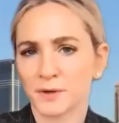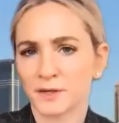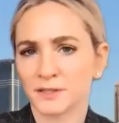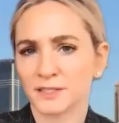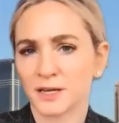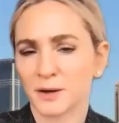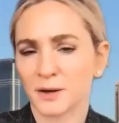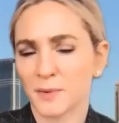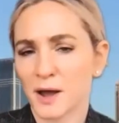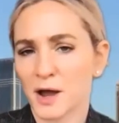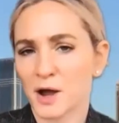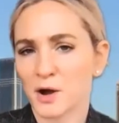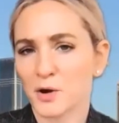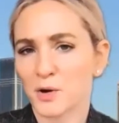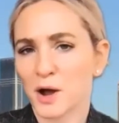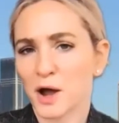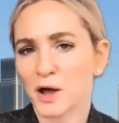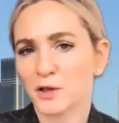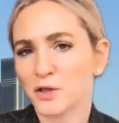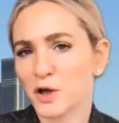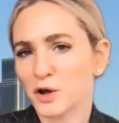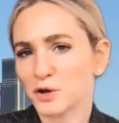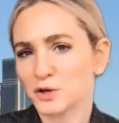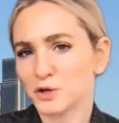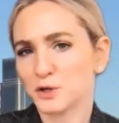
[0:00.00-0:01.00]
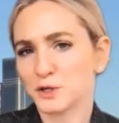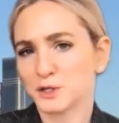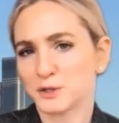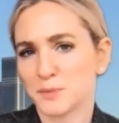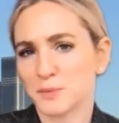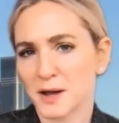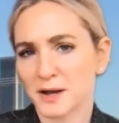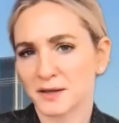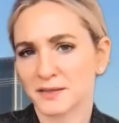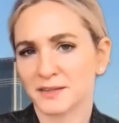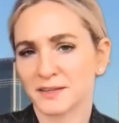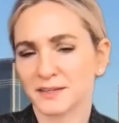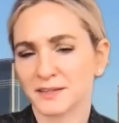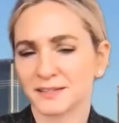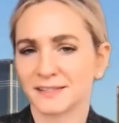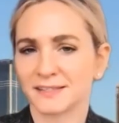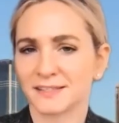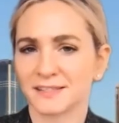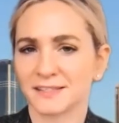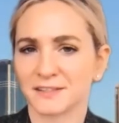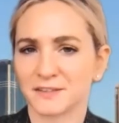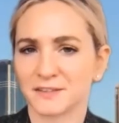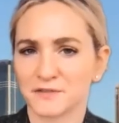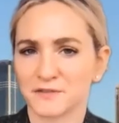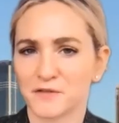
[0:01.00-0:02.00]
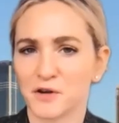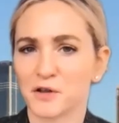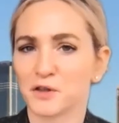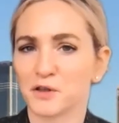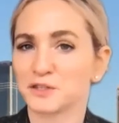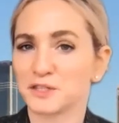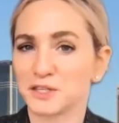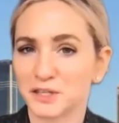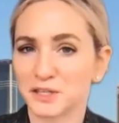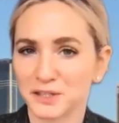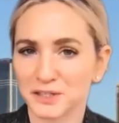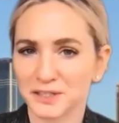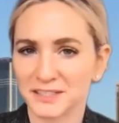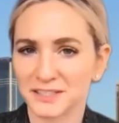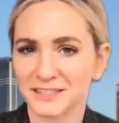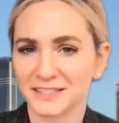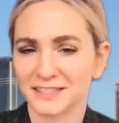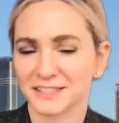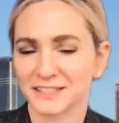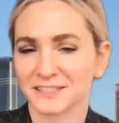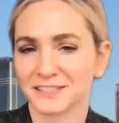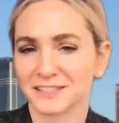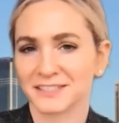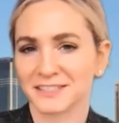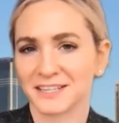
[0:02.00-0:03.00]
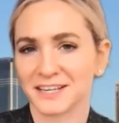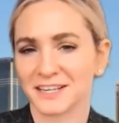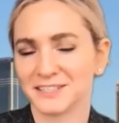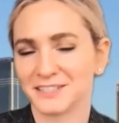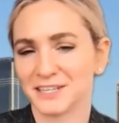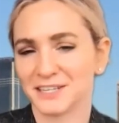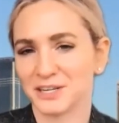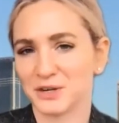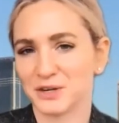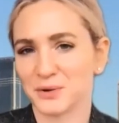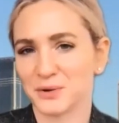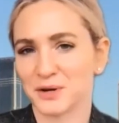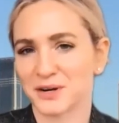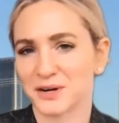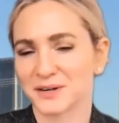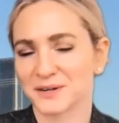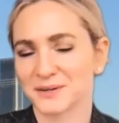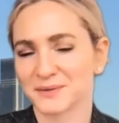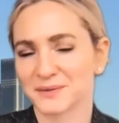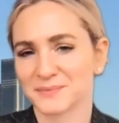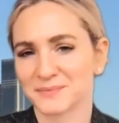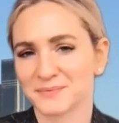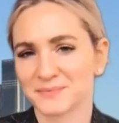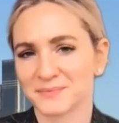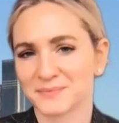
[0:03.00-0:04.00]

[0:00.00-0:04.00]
things up, how, how long do you expect this volatility to continue here?